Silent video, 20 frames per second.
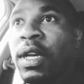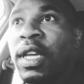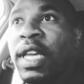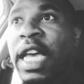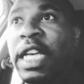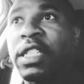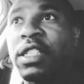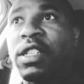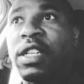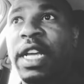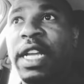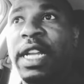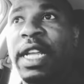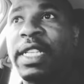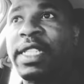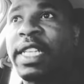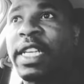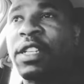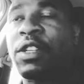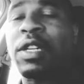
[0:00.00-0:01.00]
Yesterday
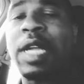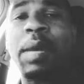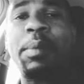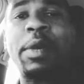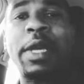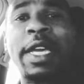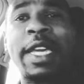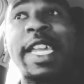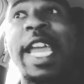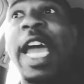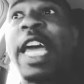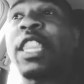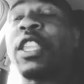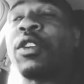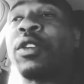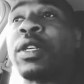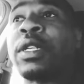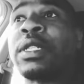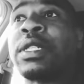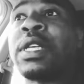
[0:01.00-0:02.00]
they said do not be in
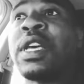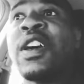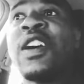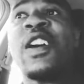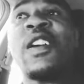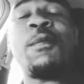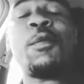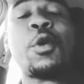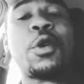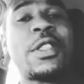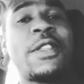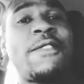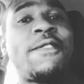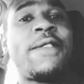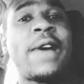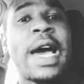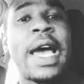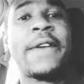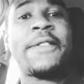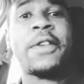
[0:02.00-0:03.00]
gatherings of more than
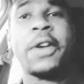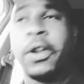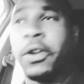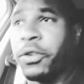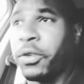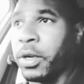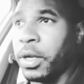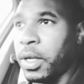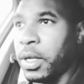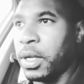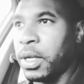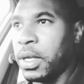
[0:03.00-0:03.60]
five hundred.